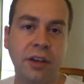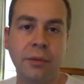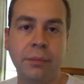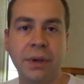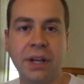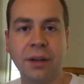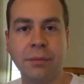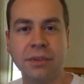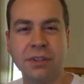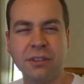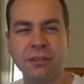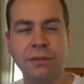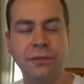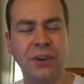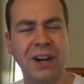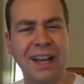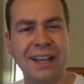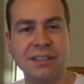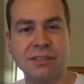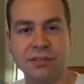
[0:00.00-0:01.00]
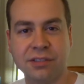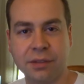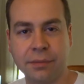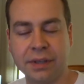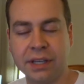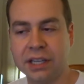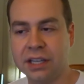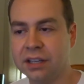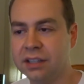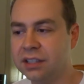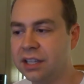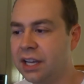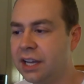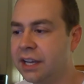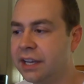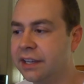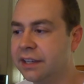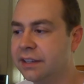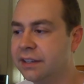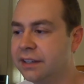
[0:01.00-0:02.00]
But I'm a little frazzled, I'm not gonna
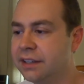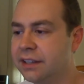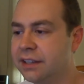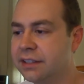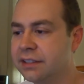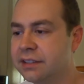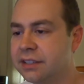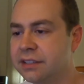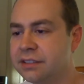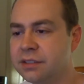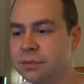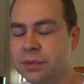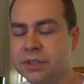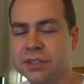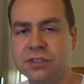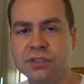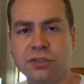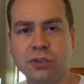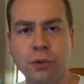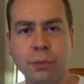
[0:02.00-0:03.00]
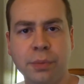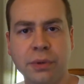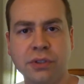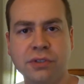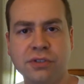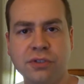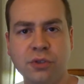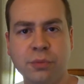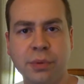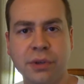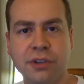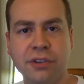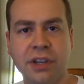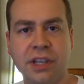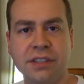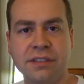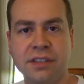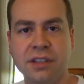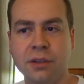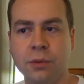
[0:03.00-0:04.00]
lie. Things have been super, super
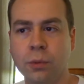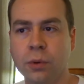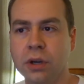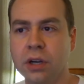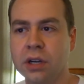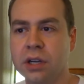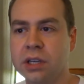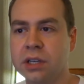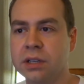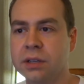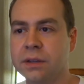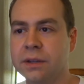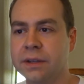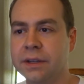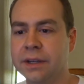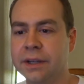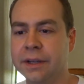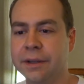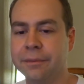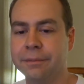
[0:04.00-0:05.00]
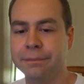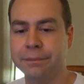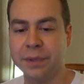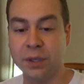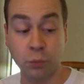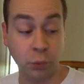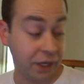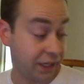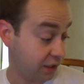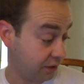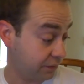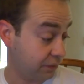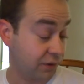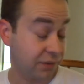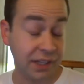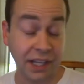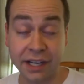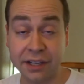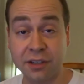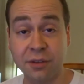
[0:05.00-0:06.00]
crazy at work. Been waiting for
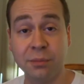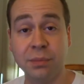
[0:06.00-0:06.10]
a lot of